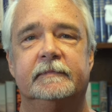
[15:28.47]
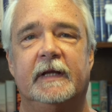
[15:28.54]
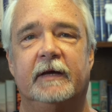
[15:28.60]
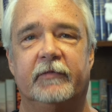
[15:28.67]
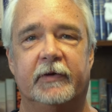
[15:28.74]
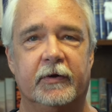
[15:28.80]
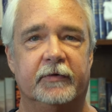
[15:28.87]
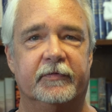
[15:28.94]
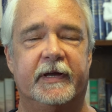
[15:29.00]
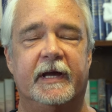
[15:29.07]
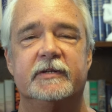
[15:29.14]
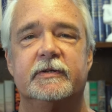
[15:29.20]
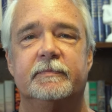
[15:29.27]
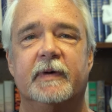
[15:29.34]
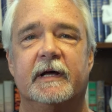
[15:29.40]
Hit the
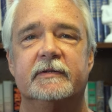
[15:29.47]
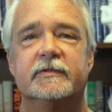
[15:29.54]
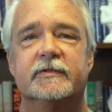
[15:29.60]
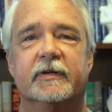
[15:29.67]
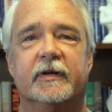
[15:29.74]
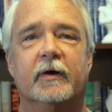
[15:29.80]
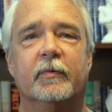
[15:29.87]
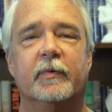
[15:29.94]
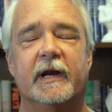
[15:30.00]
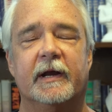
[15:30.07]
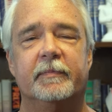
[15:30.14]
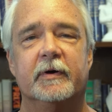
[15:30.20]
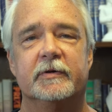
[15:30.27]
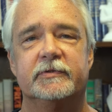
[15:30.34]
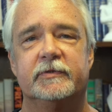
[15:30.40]
notification button so you know when
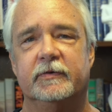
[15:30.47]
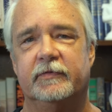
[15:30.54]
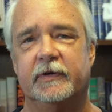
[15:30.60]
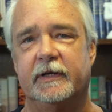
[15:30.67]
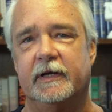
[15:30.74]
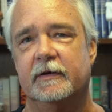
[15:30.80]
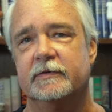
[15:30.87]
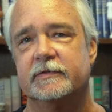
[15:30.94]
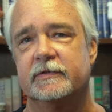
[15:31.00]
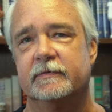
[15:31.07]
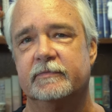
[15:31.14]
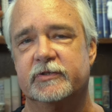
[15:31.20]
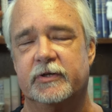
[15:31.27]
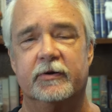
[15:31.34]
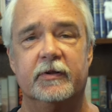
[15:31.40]
I post new videos.
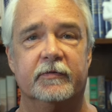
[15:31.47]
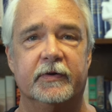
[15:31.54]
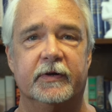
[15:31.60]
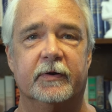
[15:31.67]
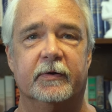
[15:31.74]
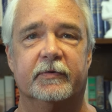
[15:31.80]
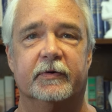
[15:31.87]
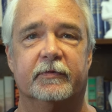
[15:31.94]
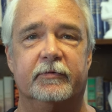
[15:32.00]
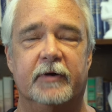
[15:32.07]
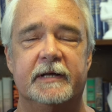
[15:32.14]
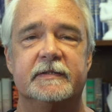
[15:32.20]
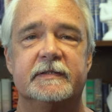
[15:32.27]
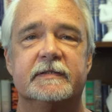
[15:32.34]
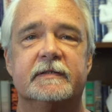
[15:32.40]
Share the video with your
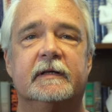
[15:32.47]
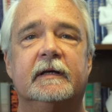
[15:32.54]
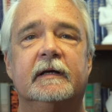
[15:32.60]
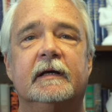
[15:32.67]
friends.